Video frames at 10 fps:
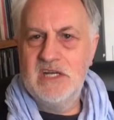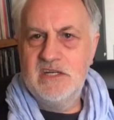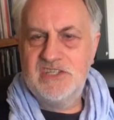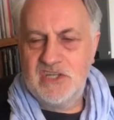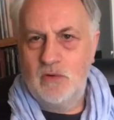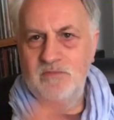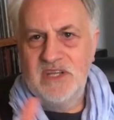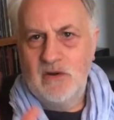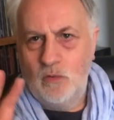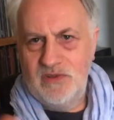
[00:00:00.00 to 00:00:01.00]
So
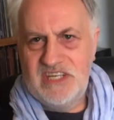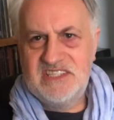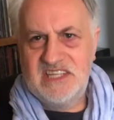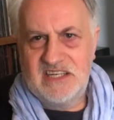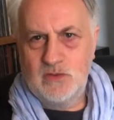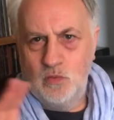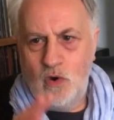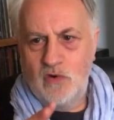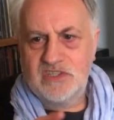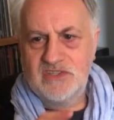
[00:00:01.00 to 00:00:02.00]
with these things,
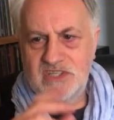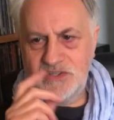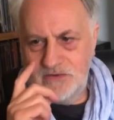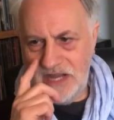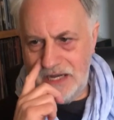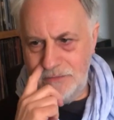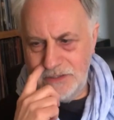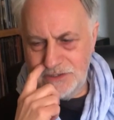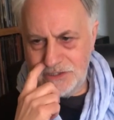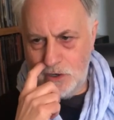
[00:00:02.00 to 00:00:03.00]
watch the sort of
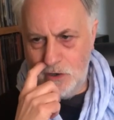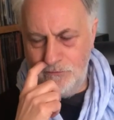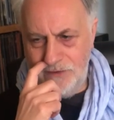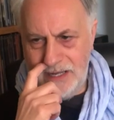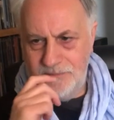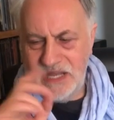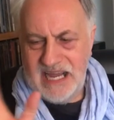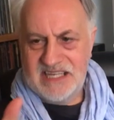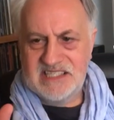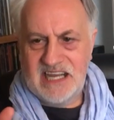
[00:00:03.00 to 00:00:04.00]
elements of
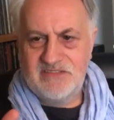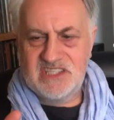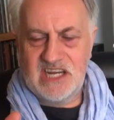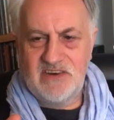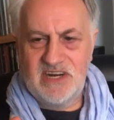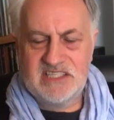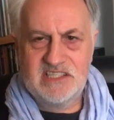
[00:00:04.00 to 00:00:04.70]
SF series,